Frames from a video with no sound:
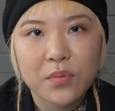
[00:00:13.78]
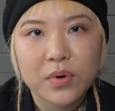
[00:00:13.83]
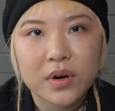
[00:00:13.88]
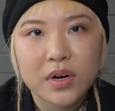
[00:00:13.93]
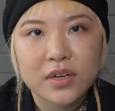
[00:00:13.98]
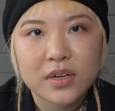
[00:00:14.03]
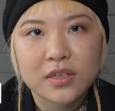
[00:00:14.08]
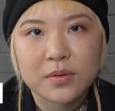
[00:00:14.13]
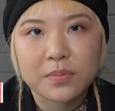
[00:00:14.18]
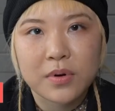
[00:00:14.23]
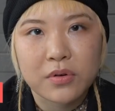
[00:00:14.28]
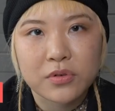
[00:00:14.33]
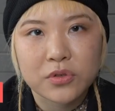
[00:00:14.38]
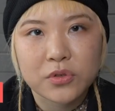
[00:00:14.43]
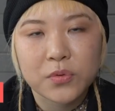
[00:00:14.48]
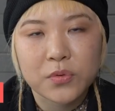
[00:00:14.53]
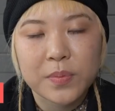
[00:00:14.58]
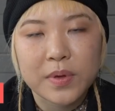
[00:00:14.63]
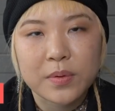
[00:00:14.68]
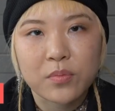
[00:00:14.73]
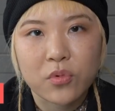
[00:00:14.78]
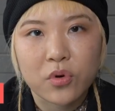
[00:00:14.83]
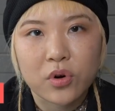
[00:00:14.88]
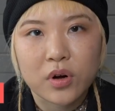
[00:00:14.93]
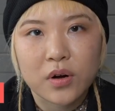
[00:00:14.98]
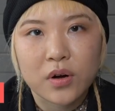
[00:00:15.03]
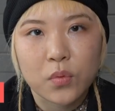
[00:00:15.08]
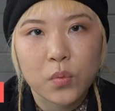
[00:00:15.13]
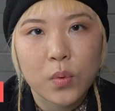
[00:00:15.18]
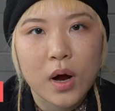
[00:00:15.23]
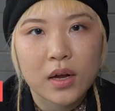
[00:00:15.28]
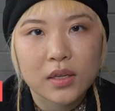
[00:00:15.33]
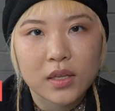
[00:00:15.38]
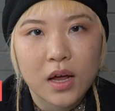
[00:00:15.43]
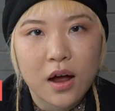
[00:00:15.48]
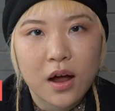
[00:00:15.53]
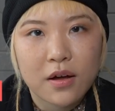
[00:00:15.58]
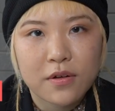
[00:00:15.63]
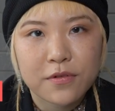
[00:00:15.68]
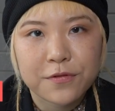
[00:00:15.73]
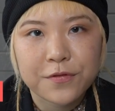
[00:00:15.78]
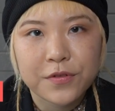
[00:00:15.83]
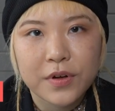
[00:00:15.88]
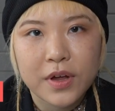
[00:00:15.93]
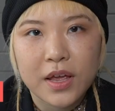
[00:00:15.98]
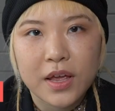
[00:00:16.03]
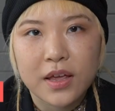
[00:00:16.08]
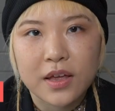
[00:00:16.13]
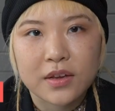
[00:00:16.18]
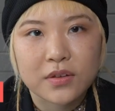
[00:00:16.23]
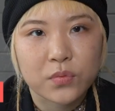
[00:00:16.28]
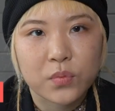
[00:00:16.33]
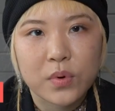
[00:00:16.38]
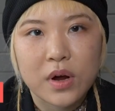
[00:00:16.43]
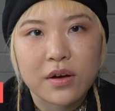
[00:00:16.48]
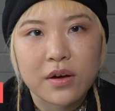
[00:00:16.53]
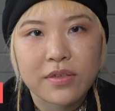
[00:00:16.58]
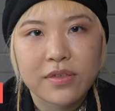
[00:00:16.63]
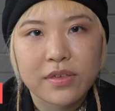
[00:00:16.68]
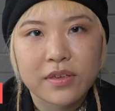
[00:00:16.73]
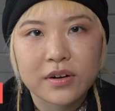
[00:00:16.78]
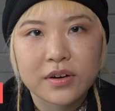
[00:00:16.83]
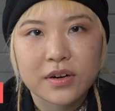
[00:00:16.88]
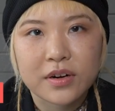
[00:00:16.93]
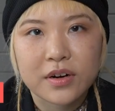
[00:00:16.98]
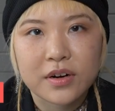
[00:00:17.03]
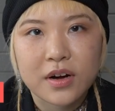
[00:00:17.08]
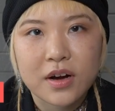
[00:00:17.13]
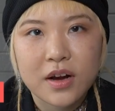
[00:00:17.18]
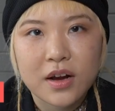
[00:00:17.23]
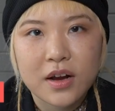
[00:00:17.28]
We're supposed to be more well-off and wealthier.